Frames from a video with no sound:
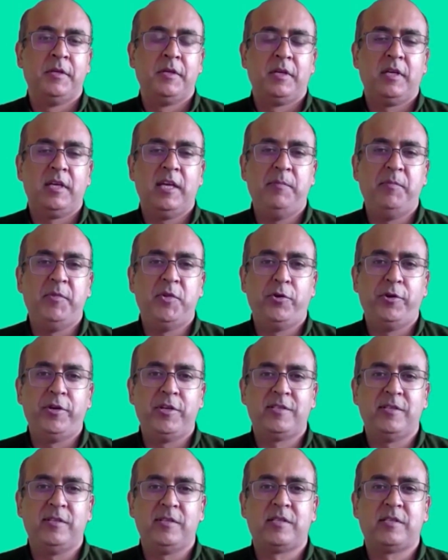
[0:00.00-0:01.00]
Keep the
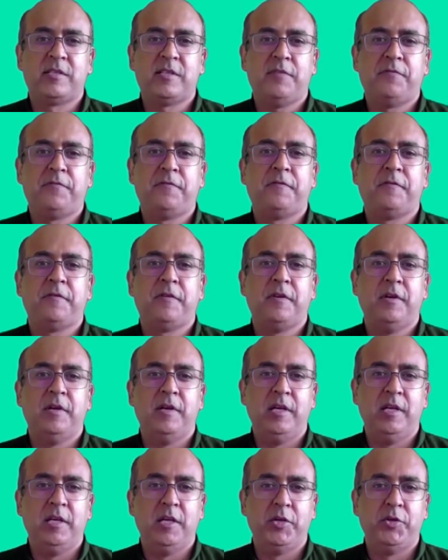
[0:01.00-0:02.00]
original stuff
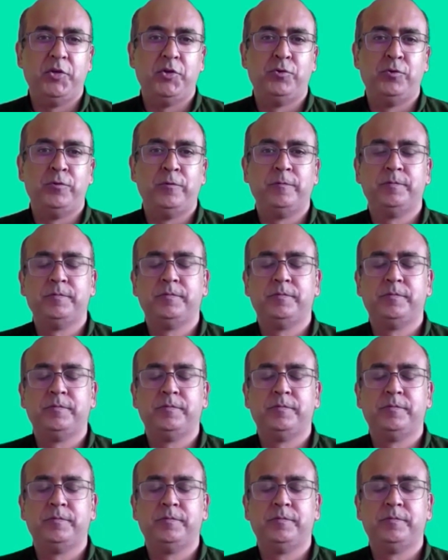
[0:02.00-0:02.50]
near you.